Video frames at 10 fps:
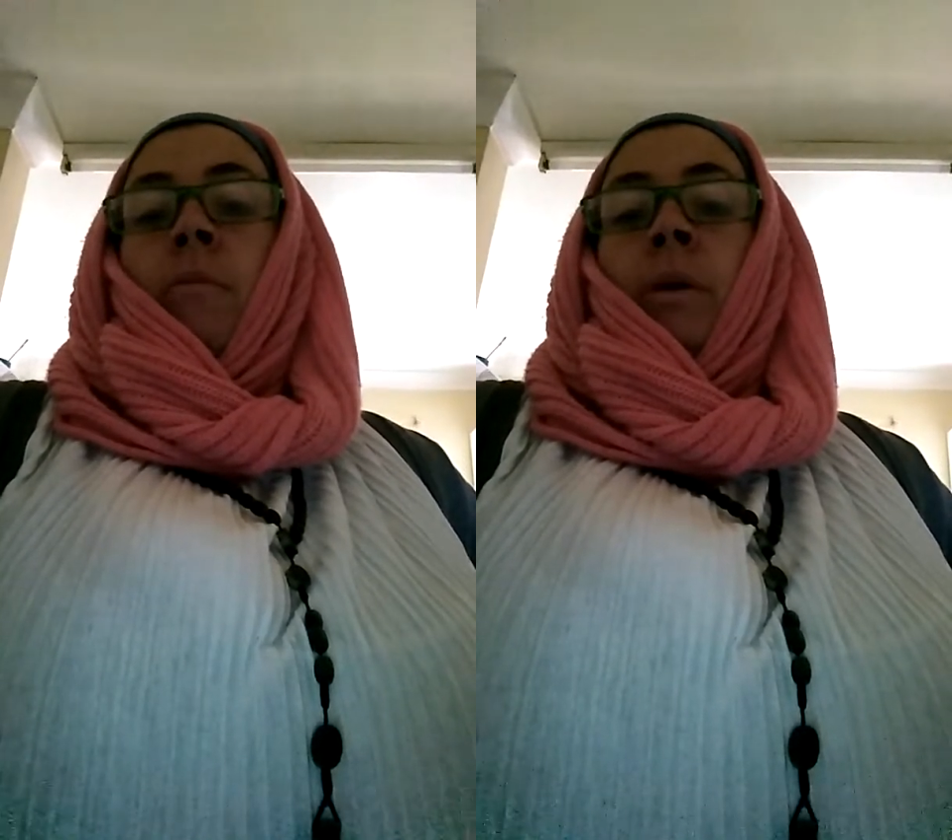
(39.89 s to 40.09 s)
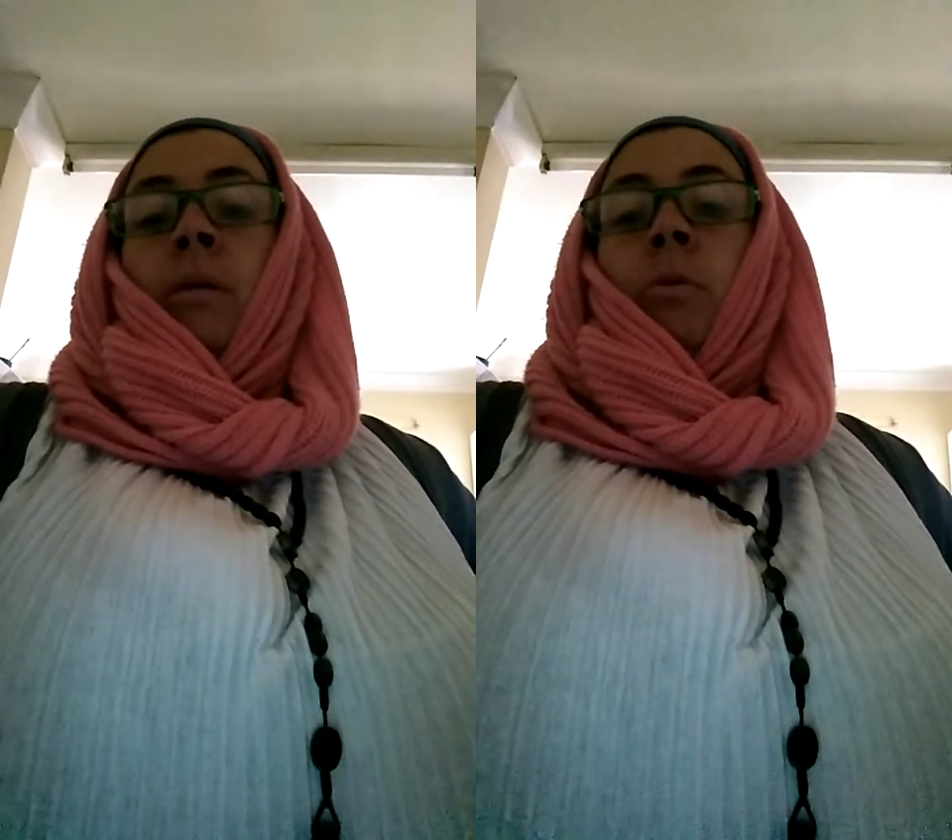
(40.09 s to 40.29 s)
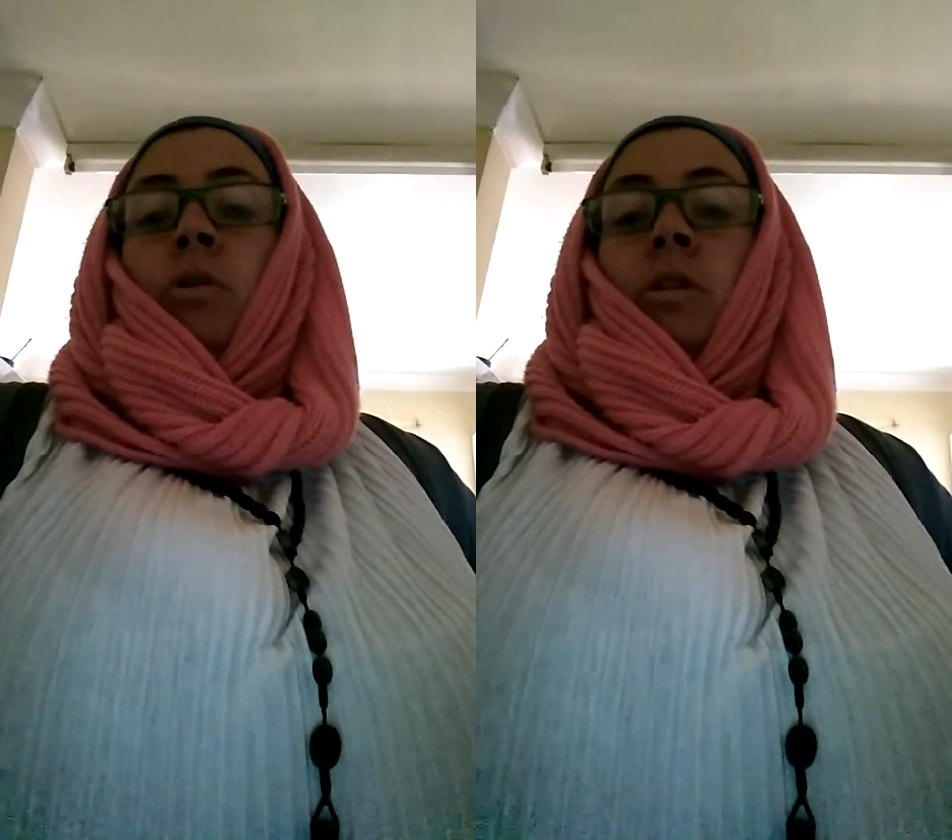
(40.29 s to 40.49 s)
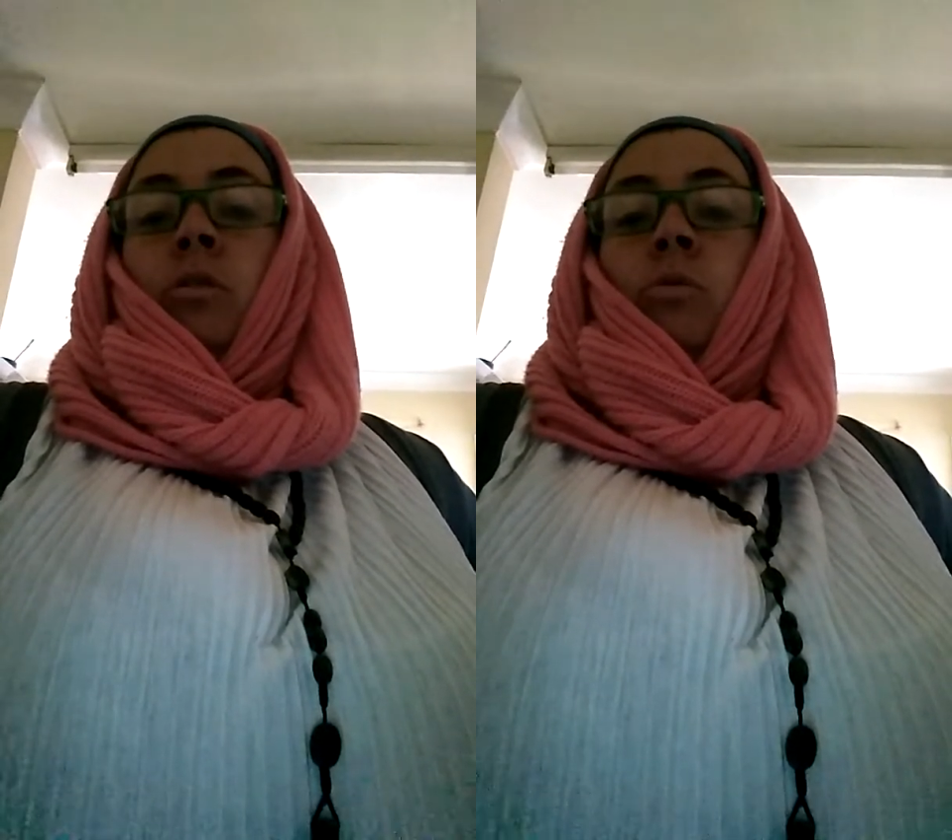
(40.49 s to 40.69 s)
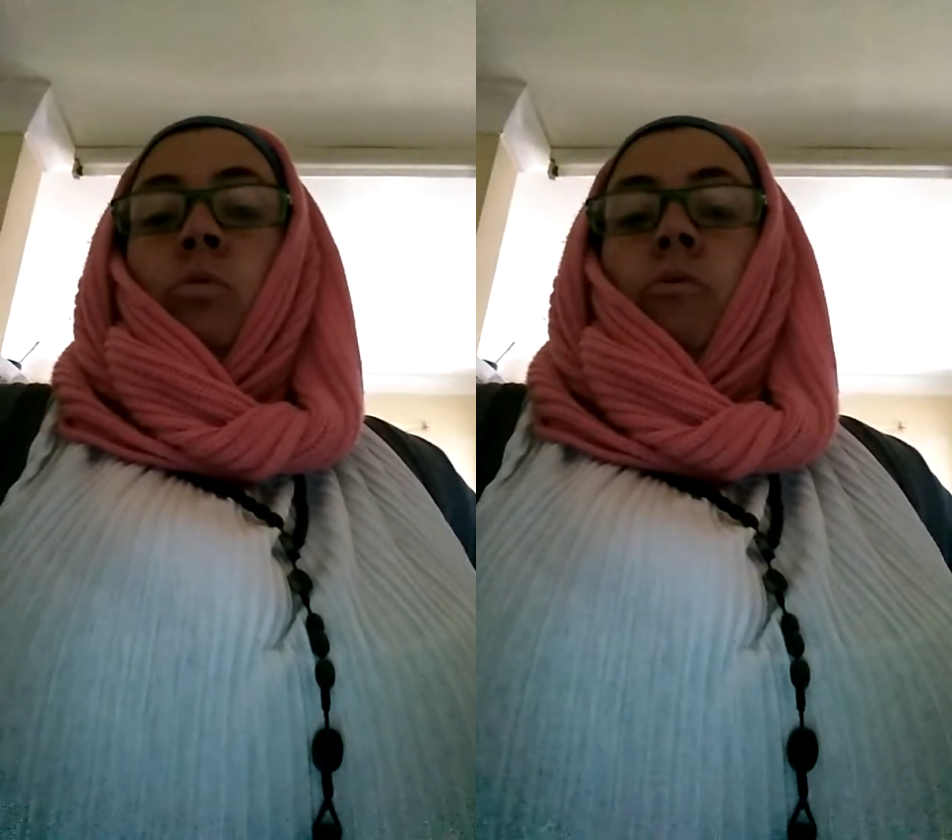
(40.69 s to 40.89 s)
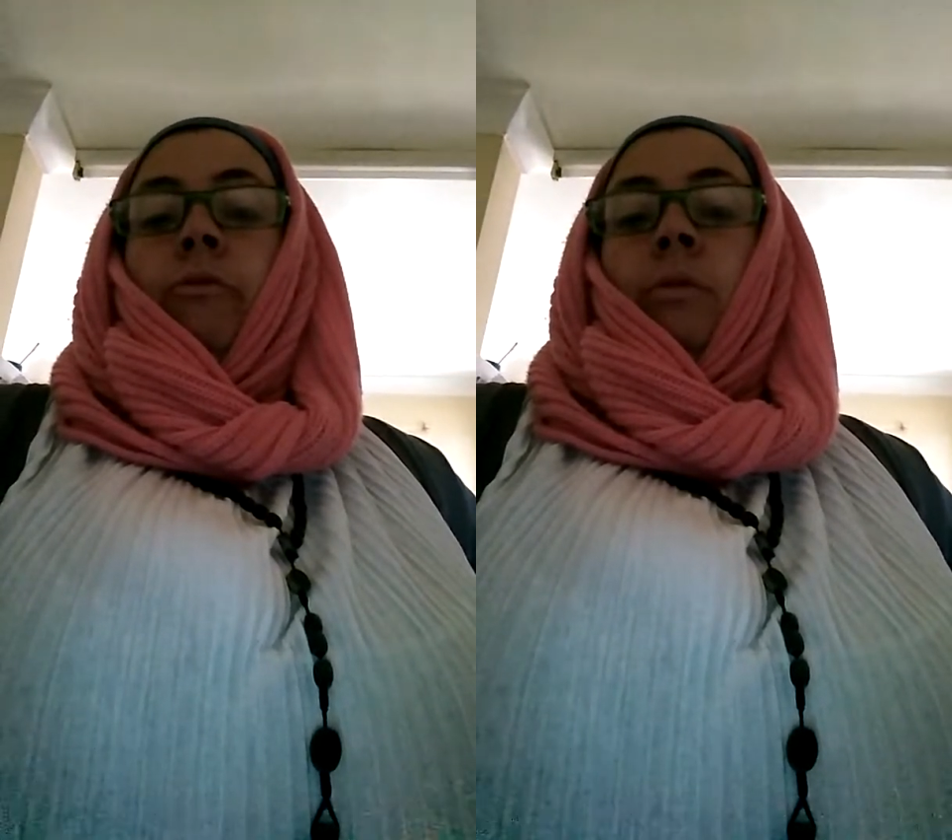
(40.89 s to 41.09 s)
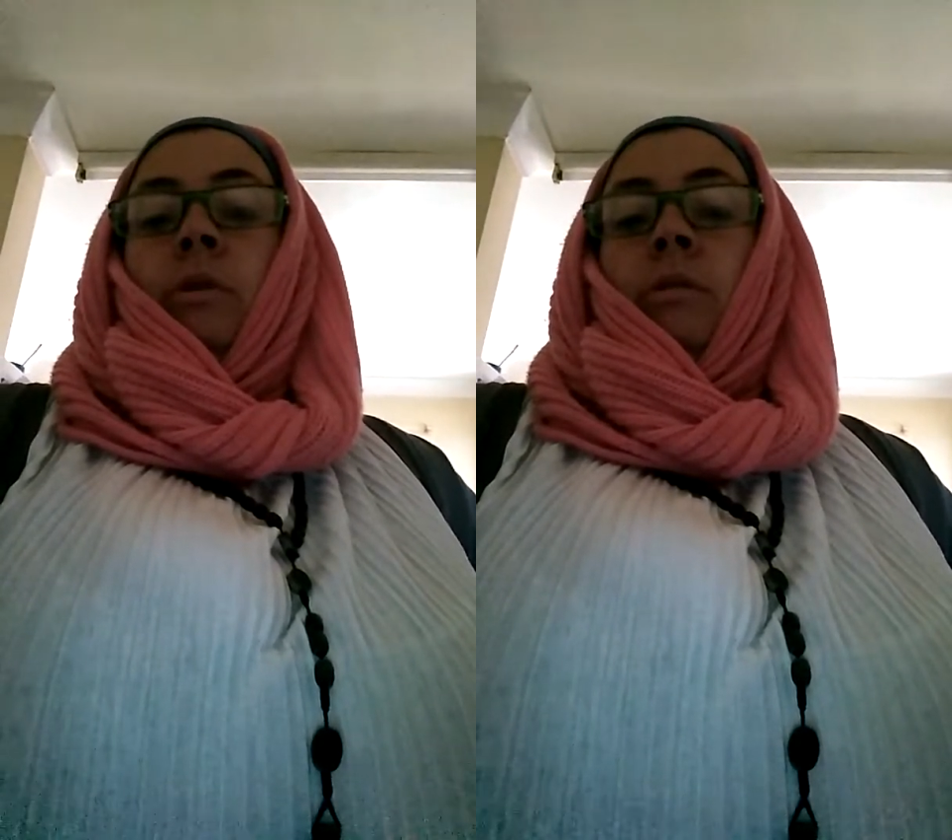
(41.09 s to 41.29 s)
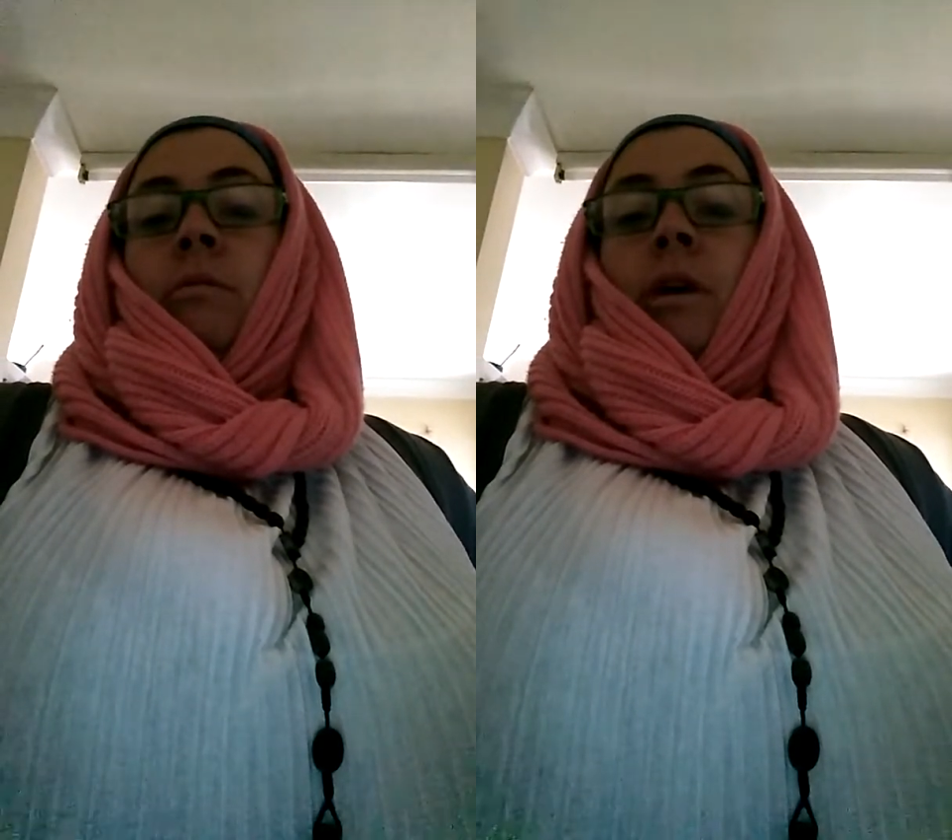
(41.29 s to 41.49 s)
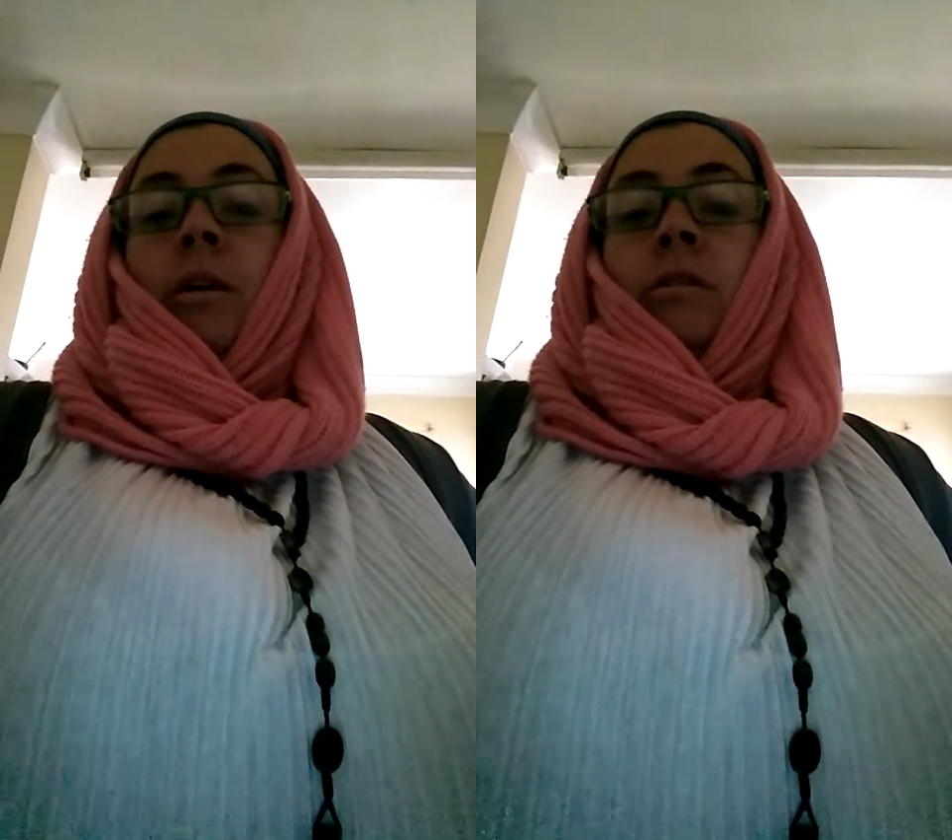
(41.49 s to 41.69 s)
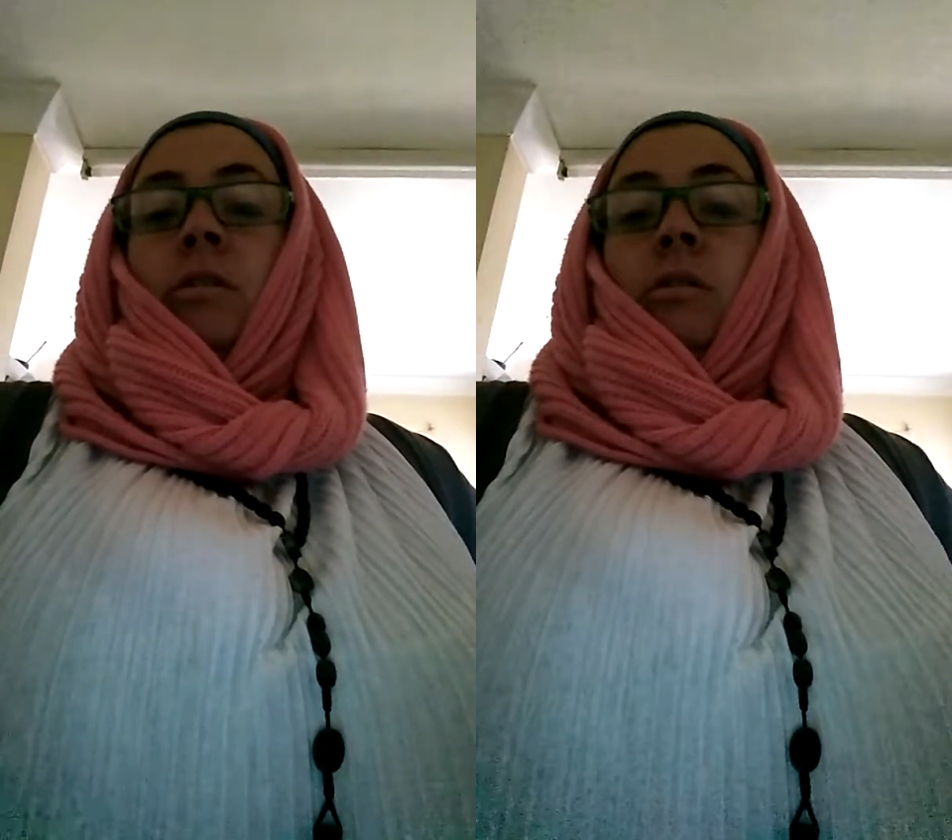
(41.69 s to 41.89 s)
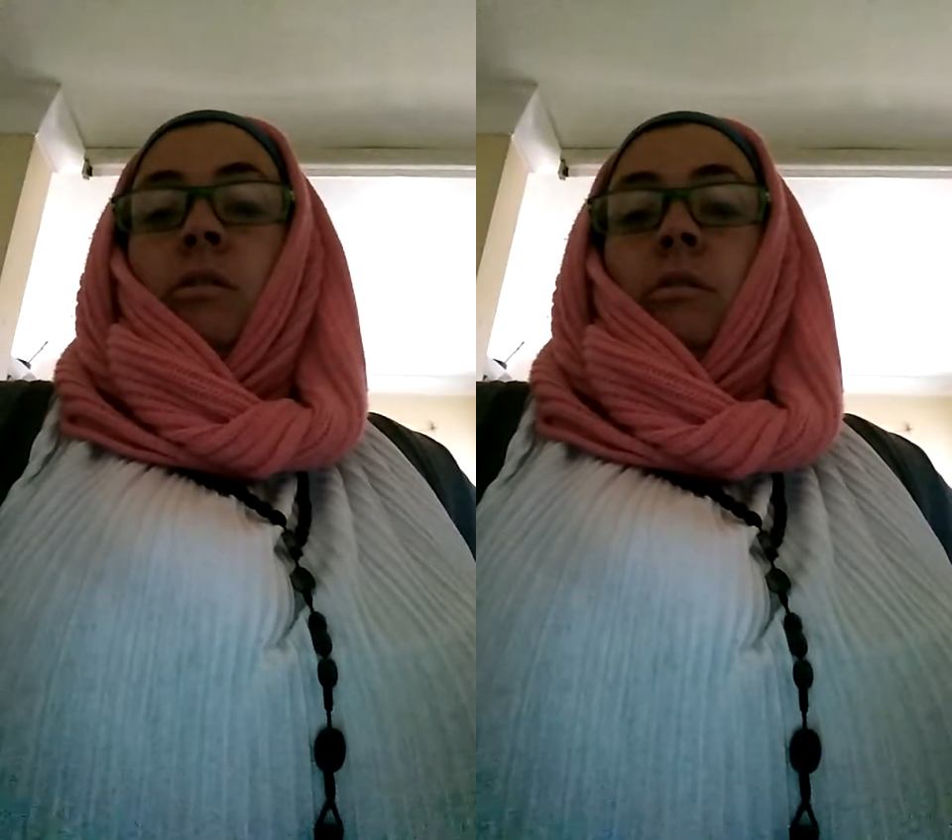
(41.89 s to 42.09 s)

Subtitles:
been abused at school, dug into